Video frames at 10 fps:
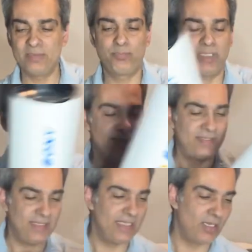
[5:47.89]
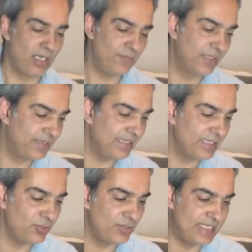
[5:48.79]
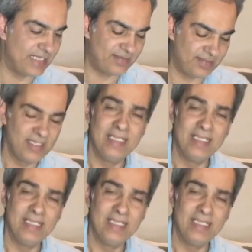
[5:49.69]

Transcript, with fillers: plate, and everything that you get.